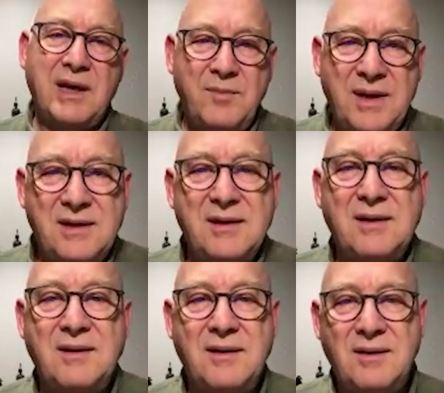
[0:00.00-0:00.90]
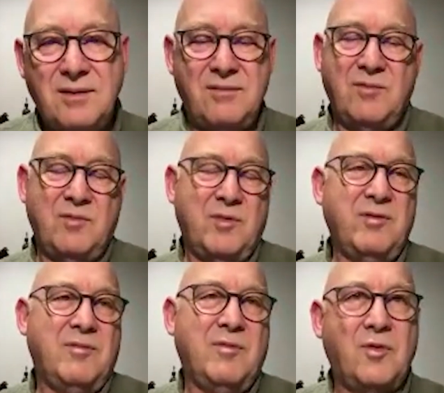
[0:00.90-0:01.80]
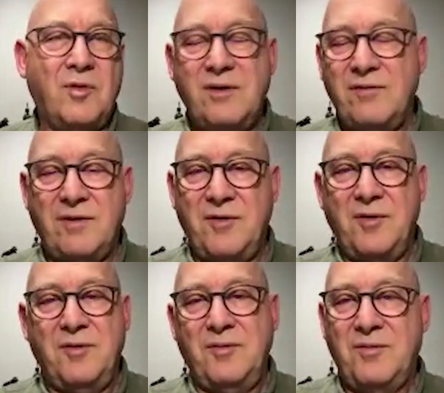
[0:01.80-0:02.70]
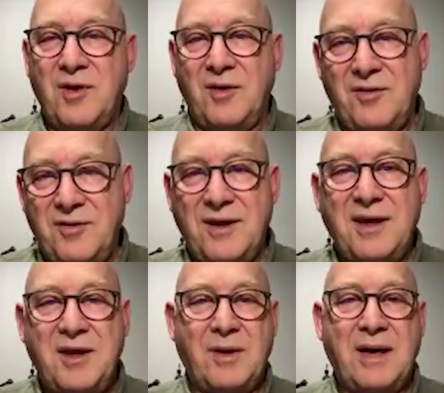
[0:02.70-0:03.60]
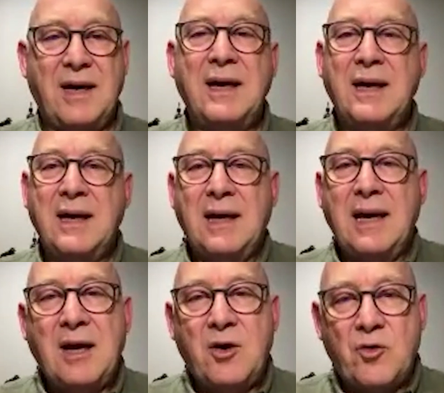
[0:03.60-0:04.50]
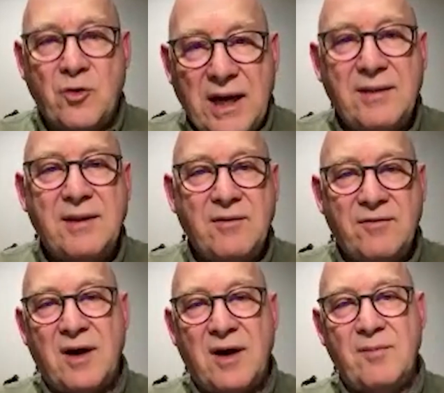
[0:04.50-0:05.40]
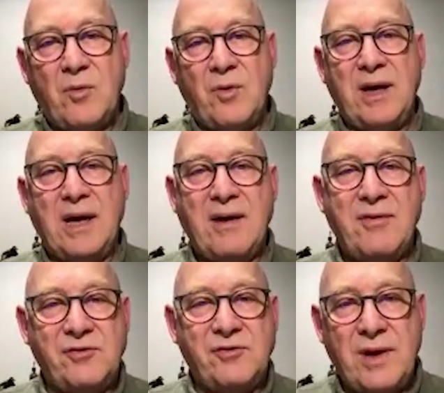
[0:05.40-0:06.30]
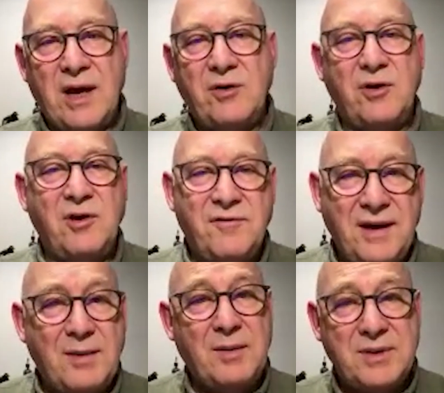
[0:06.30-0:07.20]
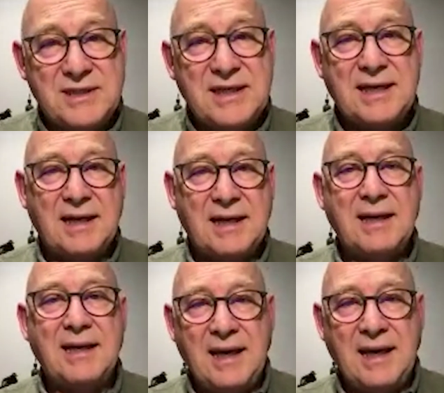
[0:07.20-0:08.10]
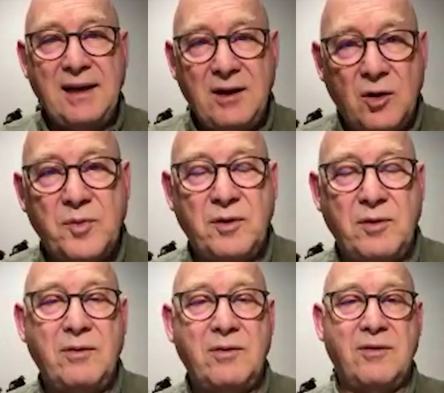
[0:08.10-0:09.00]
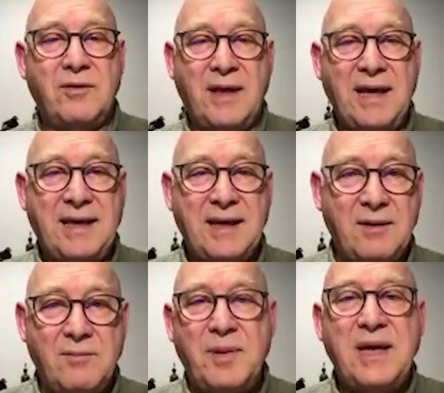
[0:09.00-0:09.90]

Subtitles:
admit, or even if you don't think you are, create the environment where others around you, your family in particular, can help you. They can